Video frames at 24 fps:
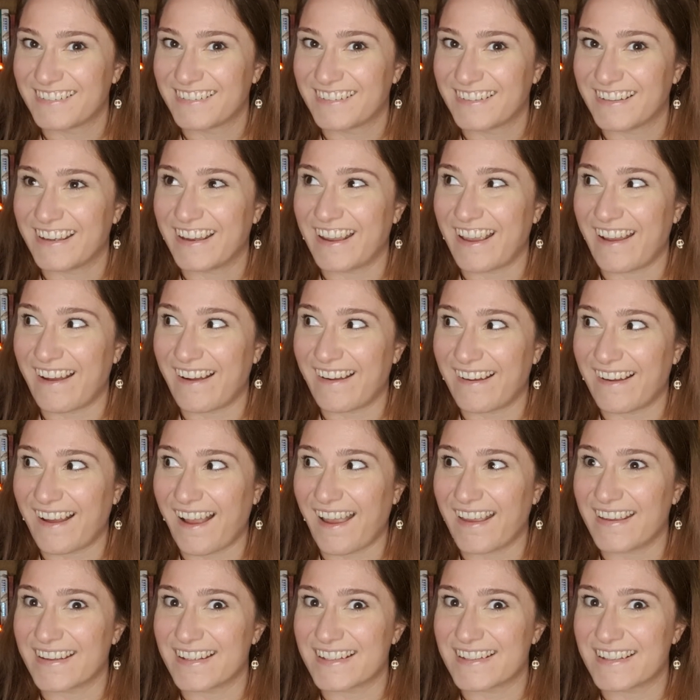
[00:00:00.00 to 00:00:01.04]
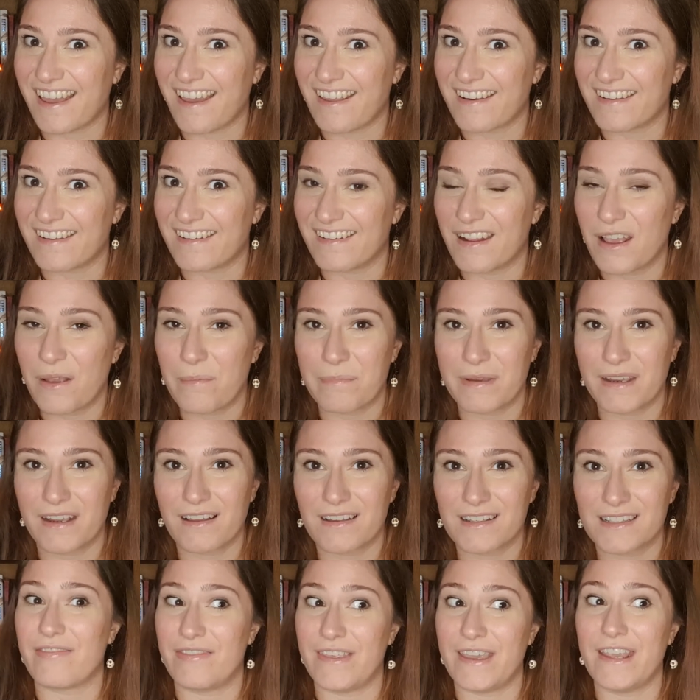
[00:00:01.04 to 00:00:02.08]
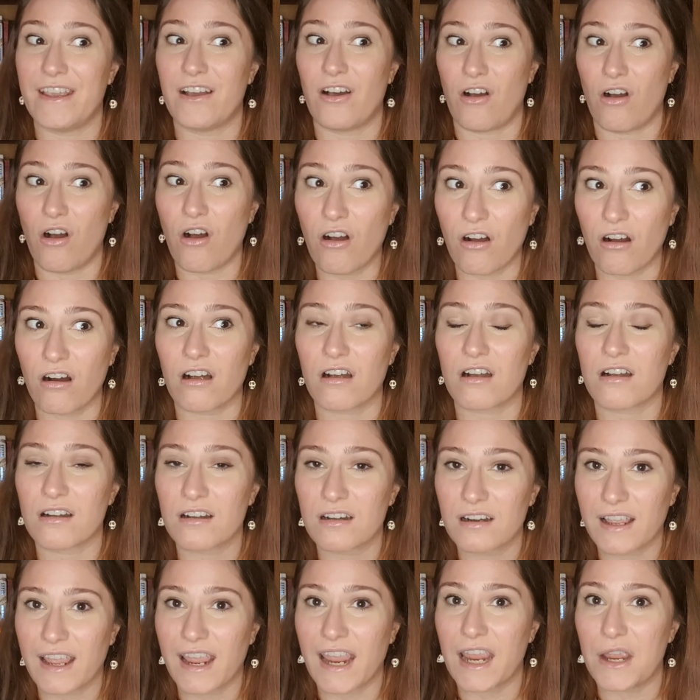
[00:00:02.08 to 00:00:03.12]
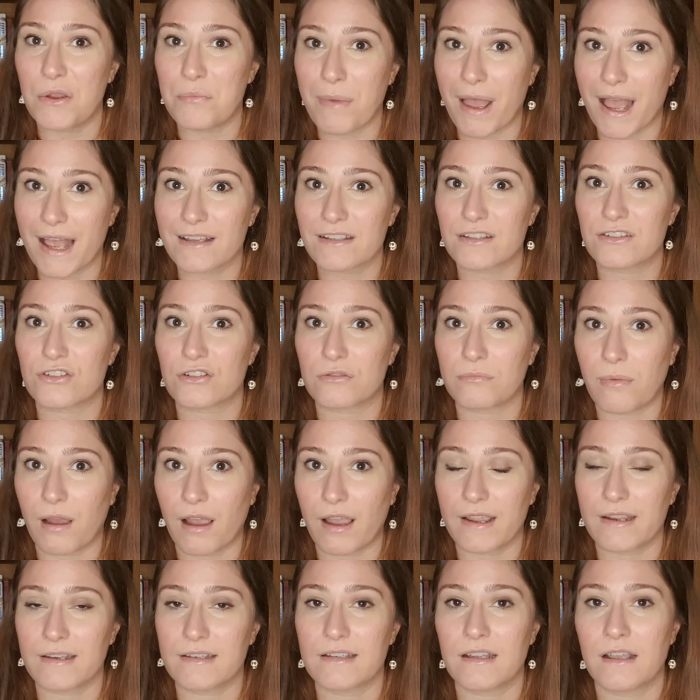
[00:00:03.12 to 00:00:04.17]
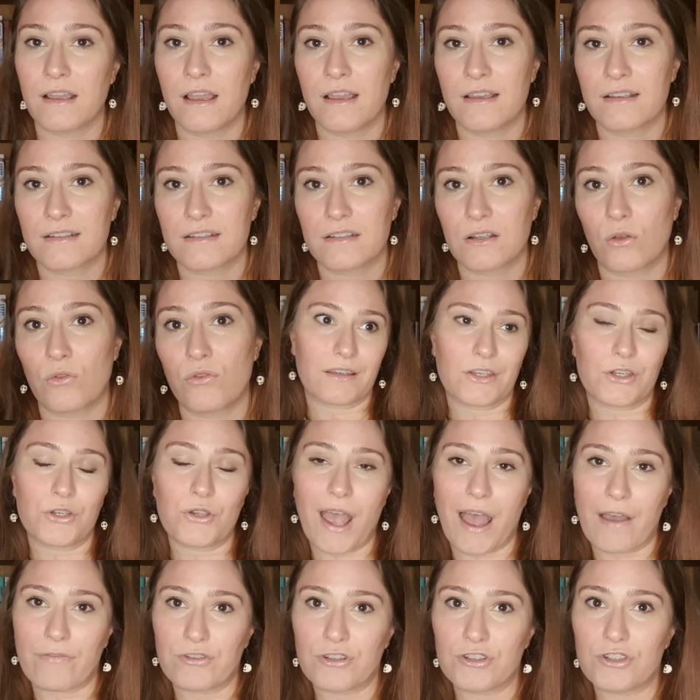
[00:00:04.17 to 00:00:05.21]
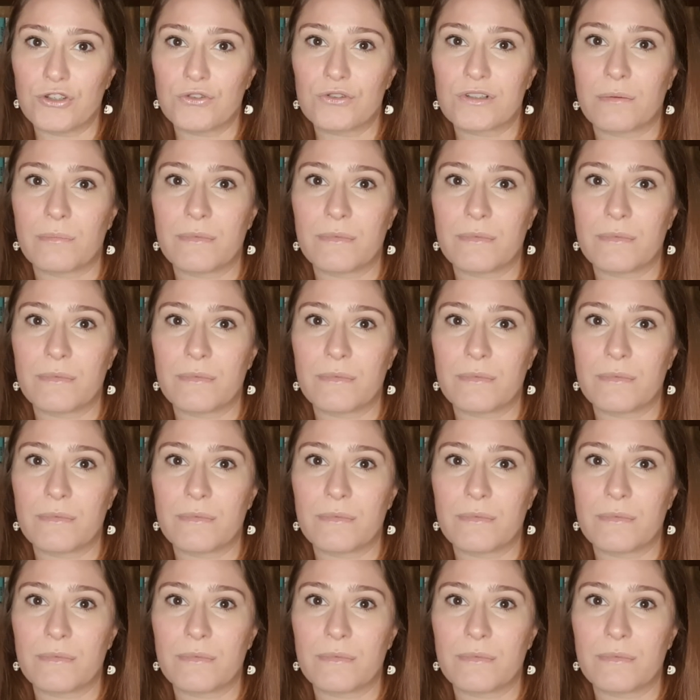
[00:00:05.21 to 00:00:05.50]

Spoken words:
Yeah, I said it, because they are a mastermind. So you have to do some